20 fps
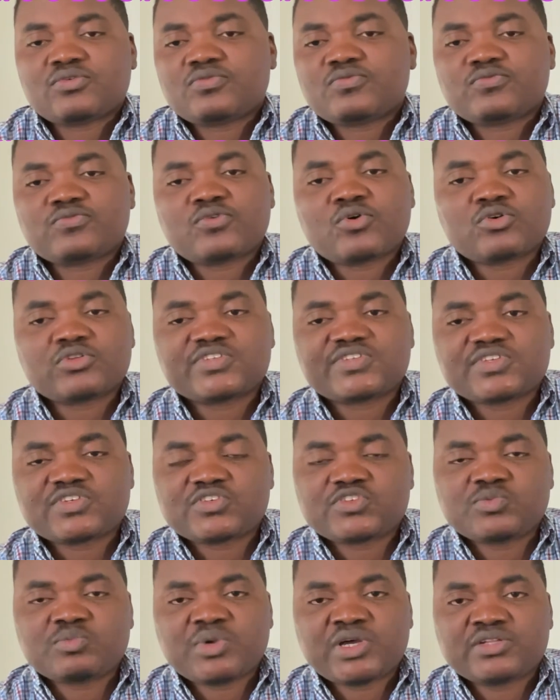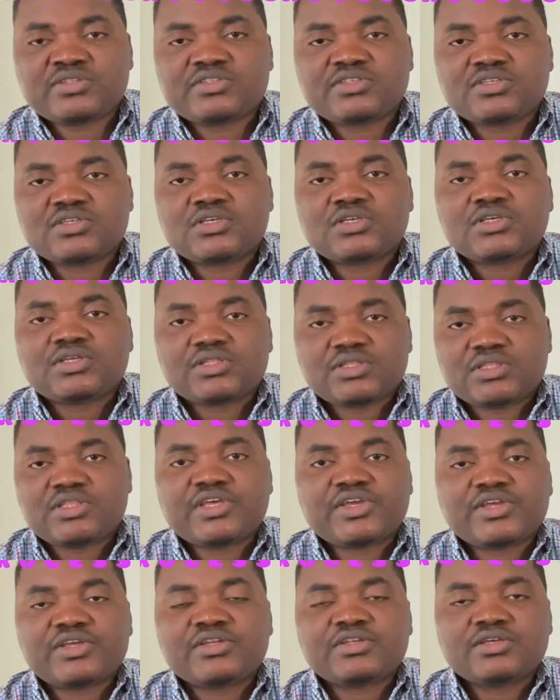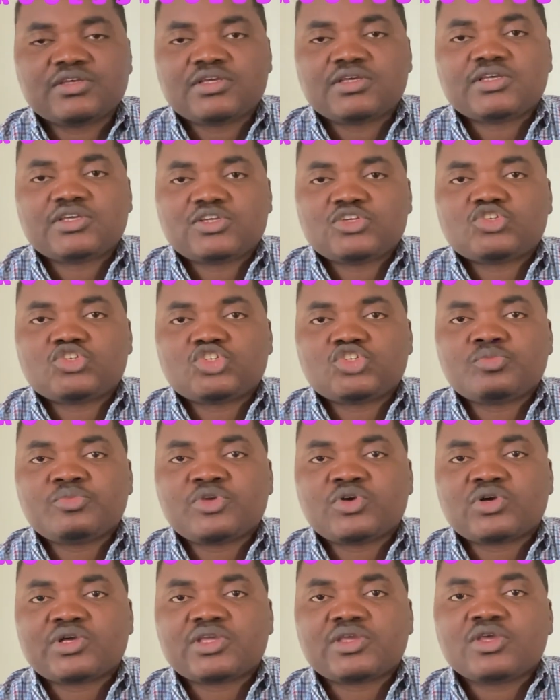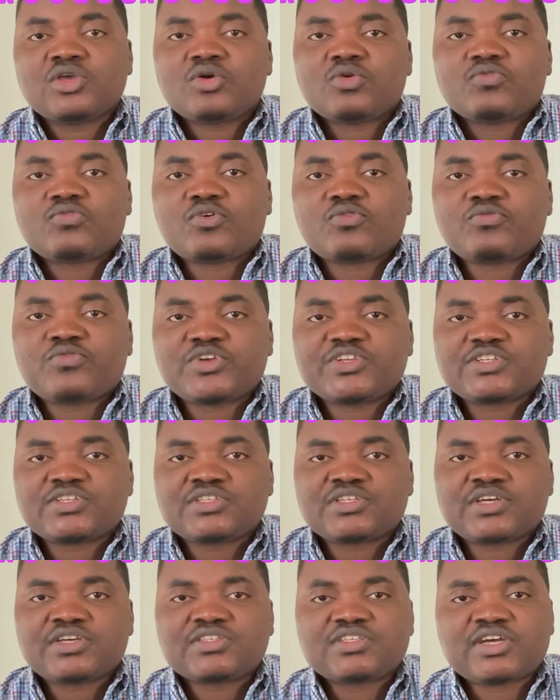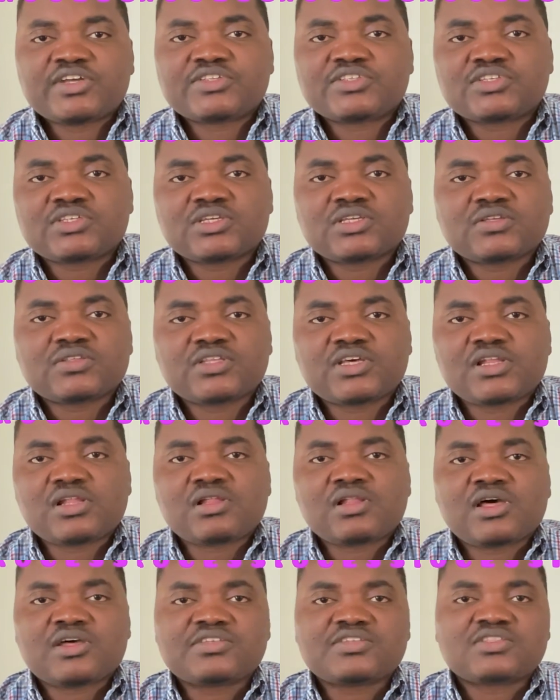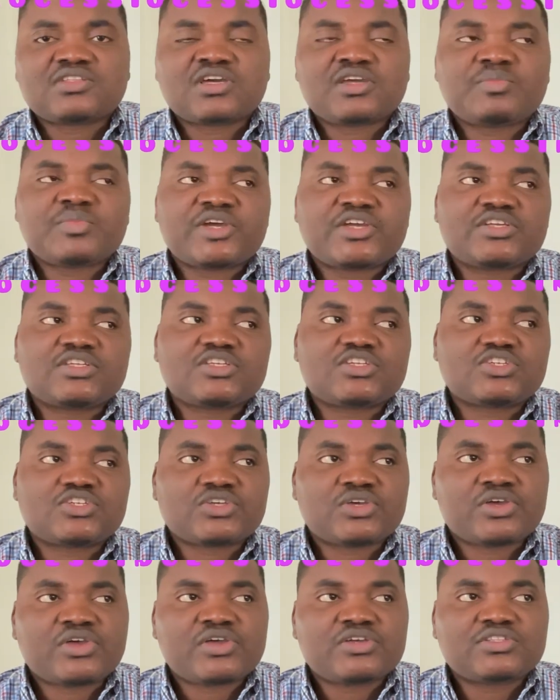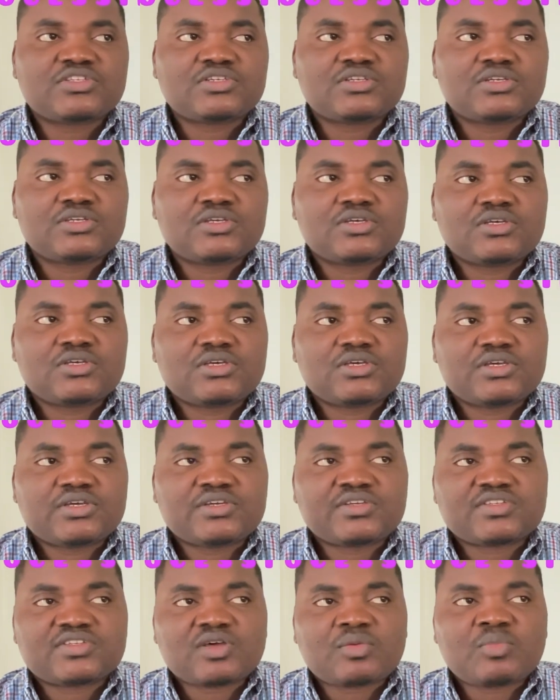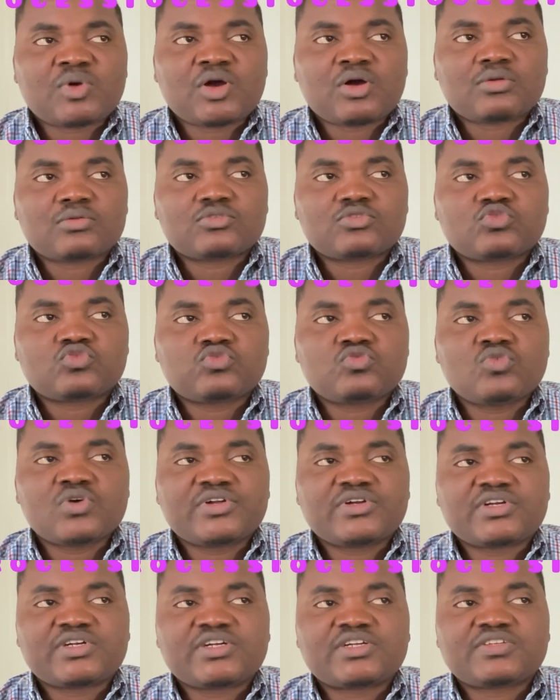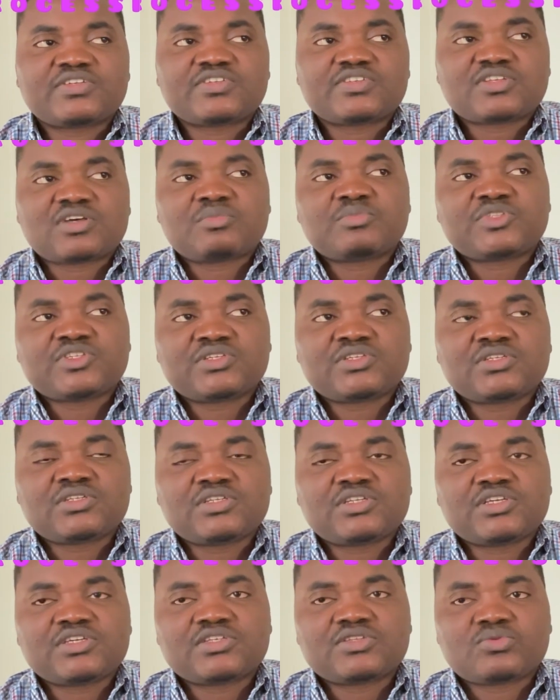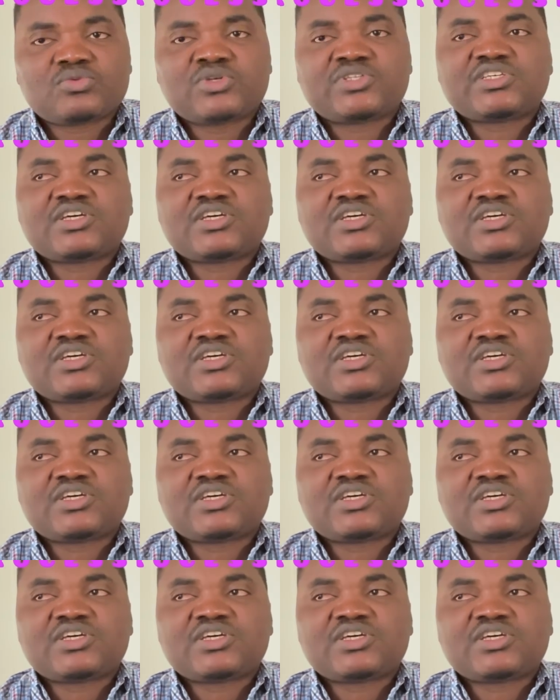for 6 months, then you should be okay. For visitors, I think the last time I checked, is about 200 and something days, which